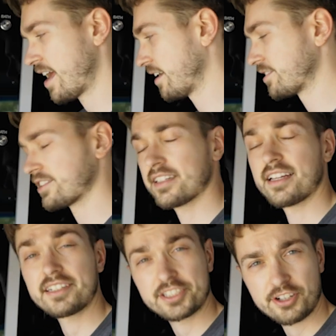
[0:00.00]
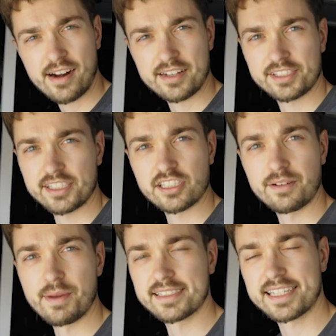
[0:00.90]
and it's an electronic
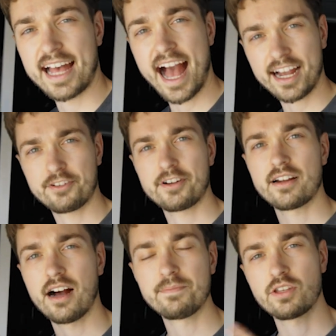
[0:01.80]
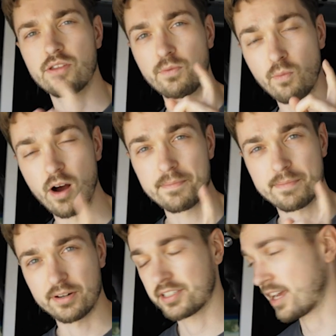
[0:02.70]
system and it's accurate up to the
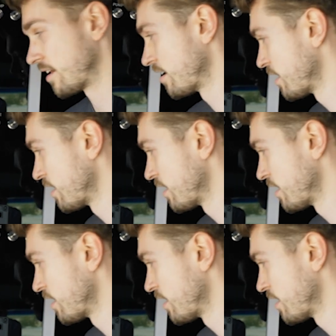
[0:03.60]
1%.